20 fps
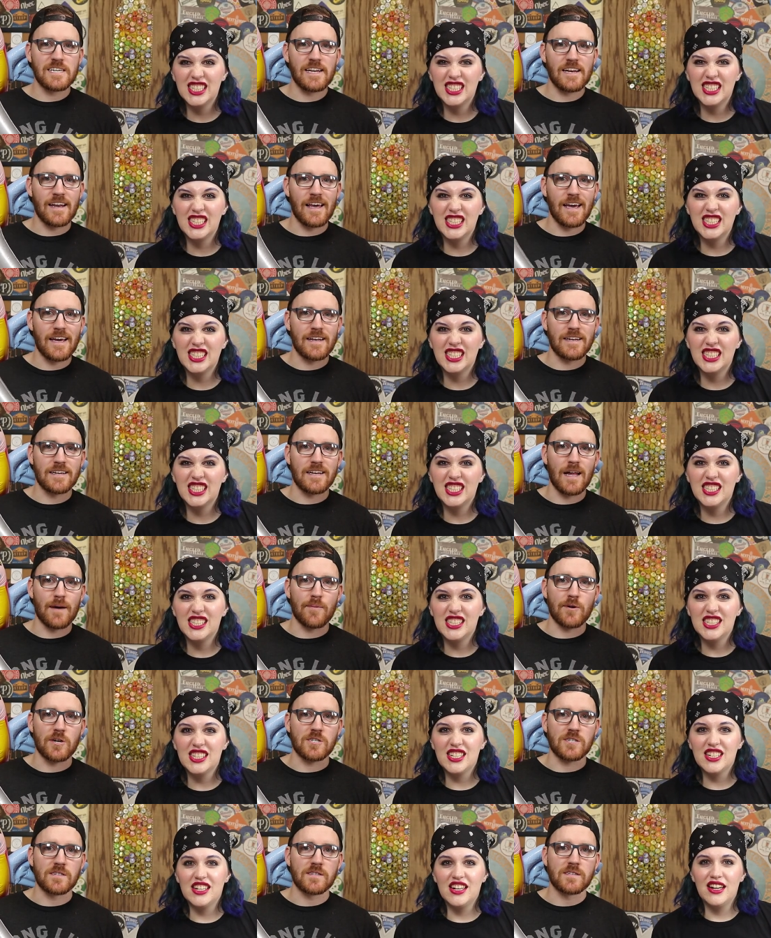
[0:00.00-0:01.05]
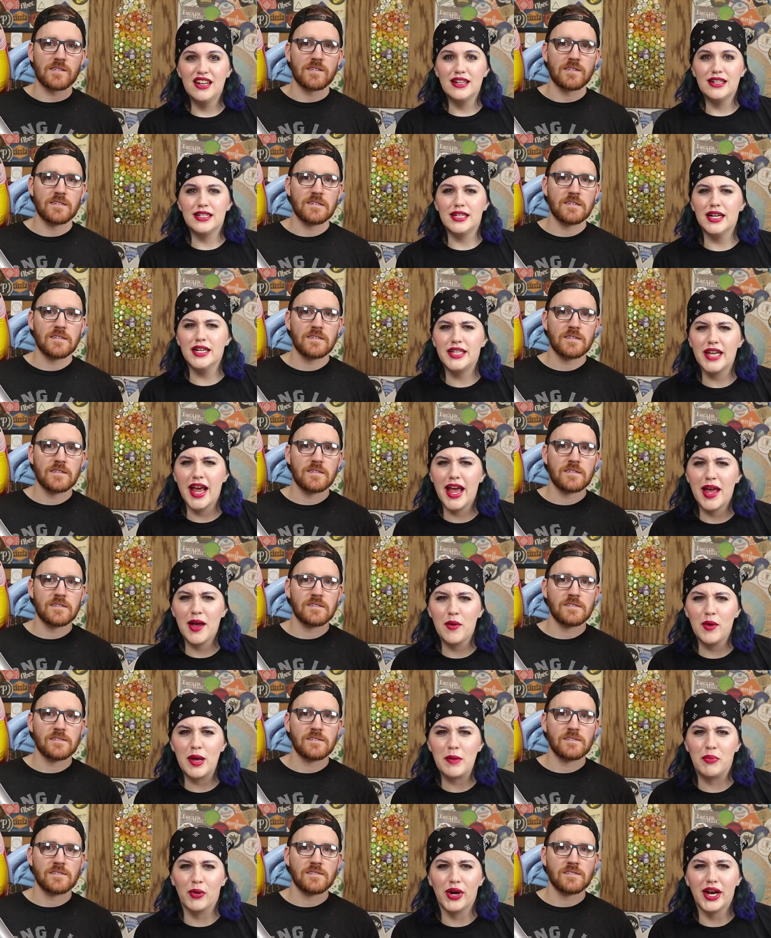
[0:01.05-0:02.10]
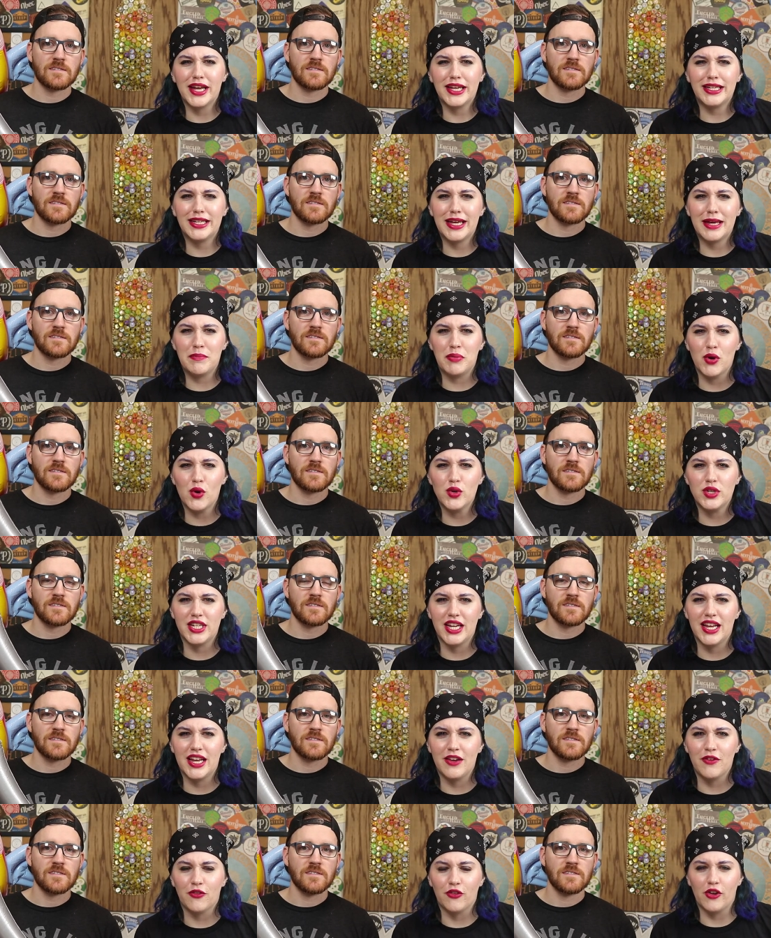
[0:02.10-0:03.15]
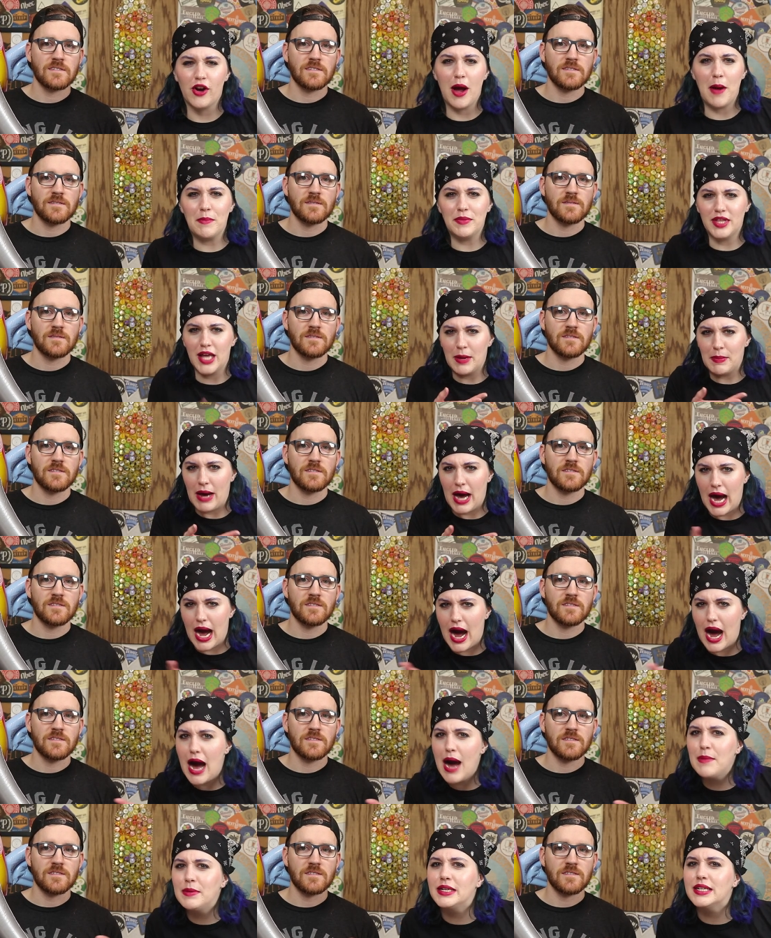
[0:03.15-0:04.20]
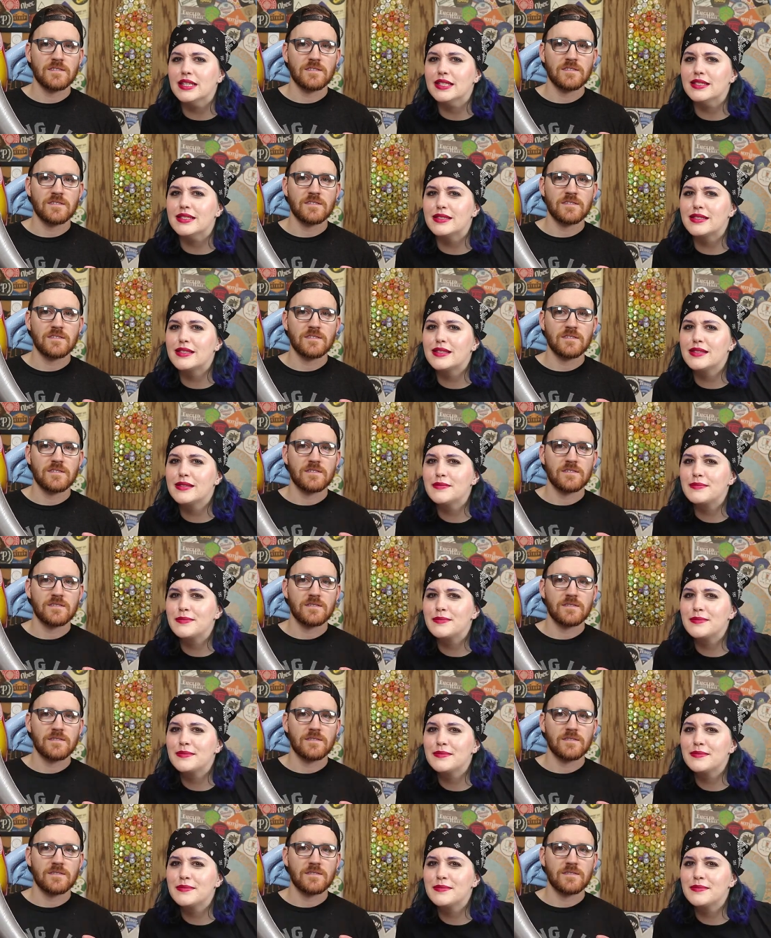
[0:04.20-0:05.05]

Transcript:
Speaker 1: ye landlubbers!
Speaker 2: Today we bring ye booty from the Bahamas.